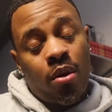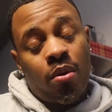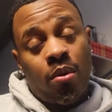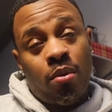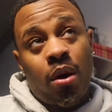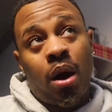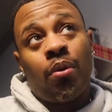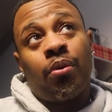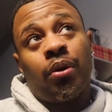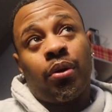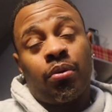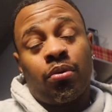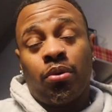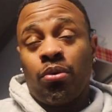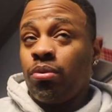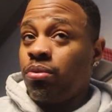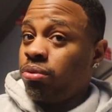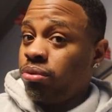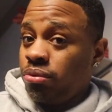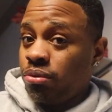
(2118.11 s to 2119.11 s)
Oh, I work.
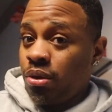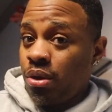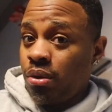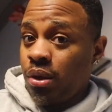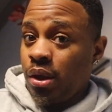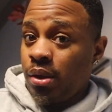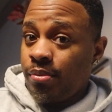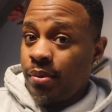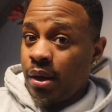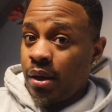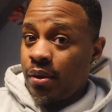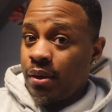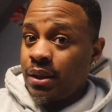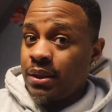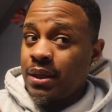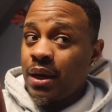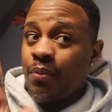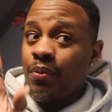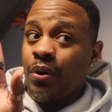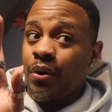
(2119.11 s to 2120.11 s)
Ooh, hold up now.
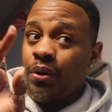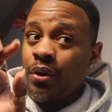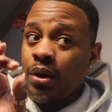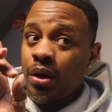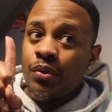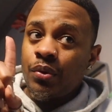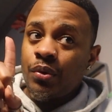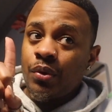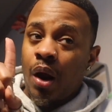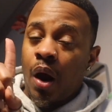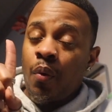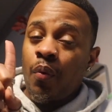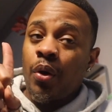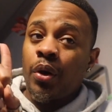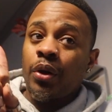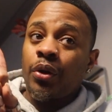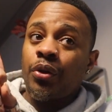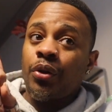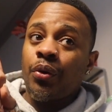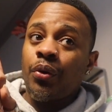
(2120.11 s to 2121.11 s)
Because I
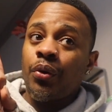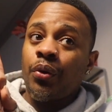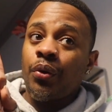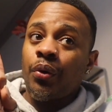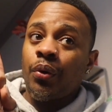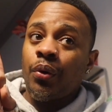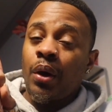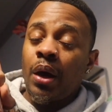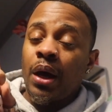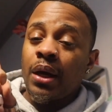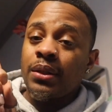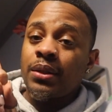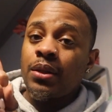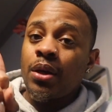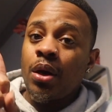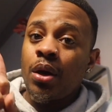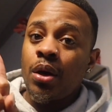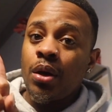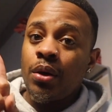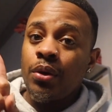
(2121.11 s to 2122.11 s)
work
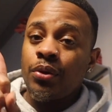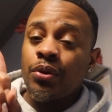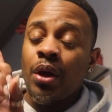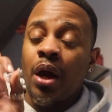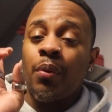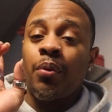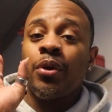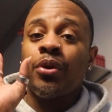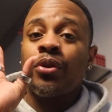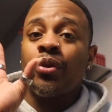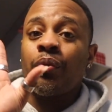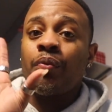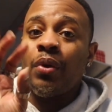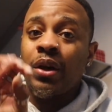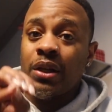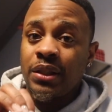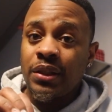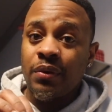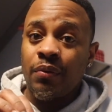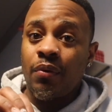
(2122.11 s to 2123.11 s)
the
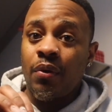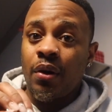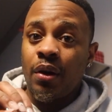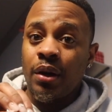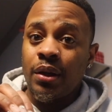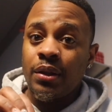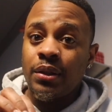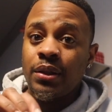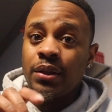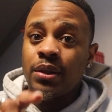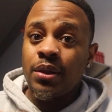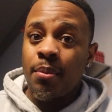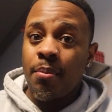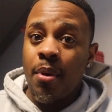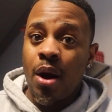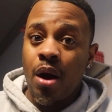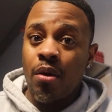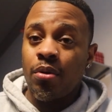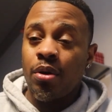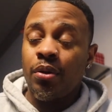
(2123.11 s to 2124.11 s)
restaurant
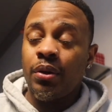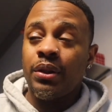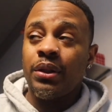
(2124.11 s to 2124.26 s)
tomorrow,